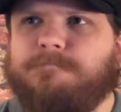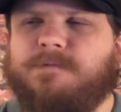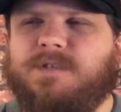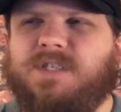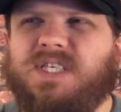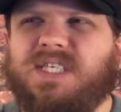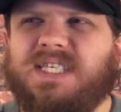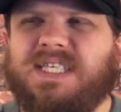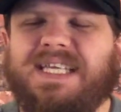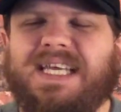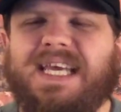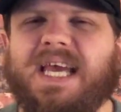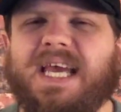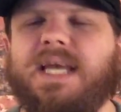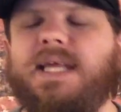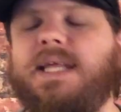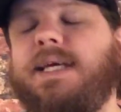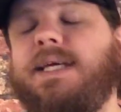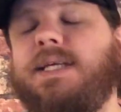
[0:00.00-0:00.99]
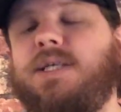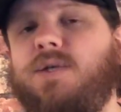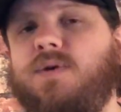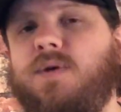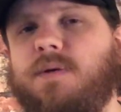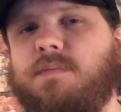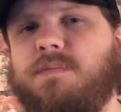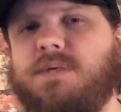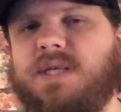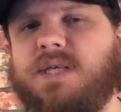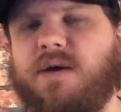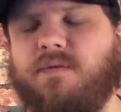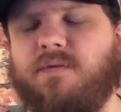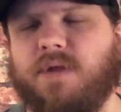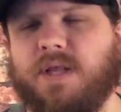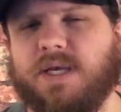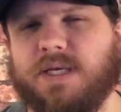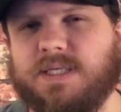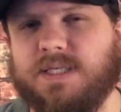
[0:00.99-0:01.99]
just giggling to himself
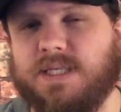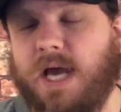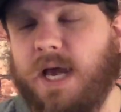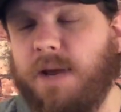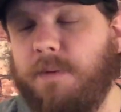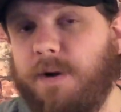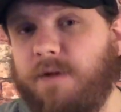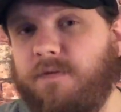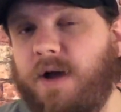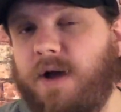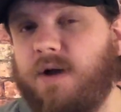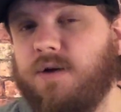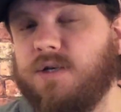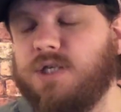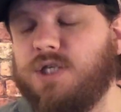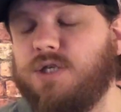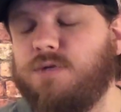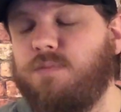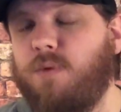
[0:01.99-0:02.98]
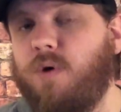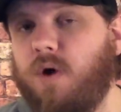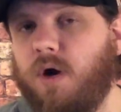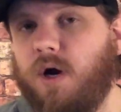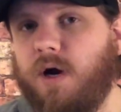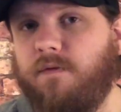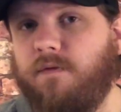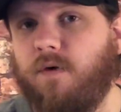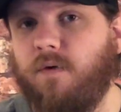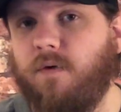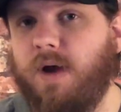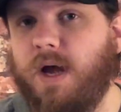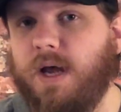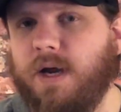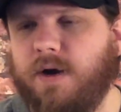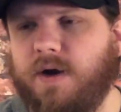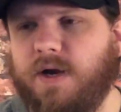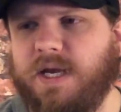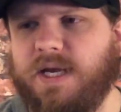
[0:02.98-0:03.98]
with excitement of how smart of a
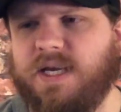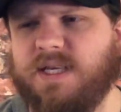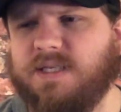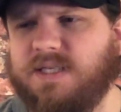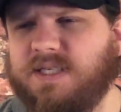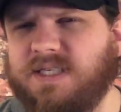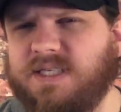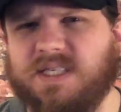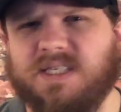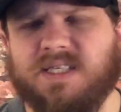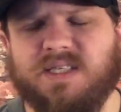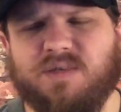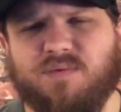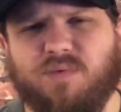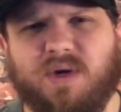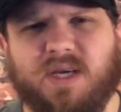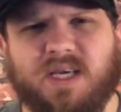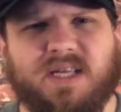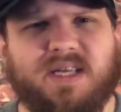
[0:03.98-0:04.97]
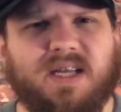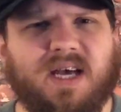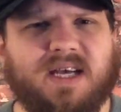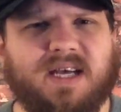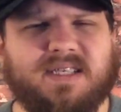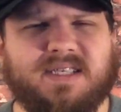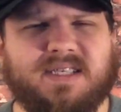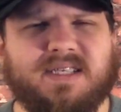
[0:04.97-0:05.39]
writer he is, because this is what he does.